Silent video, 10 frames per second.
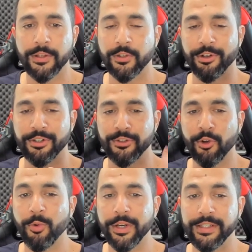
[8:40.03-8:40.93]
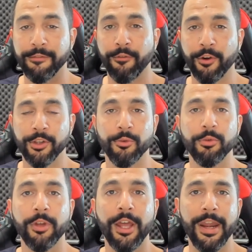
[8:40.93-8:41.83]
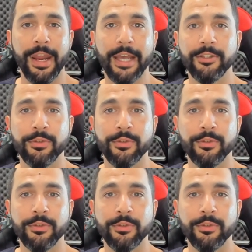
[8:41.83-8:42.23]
so there's no reason for you not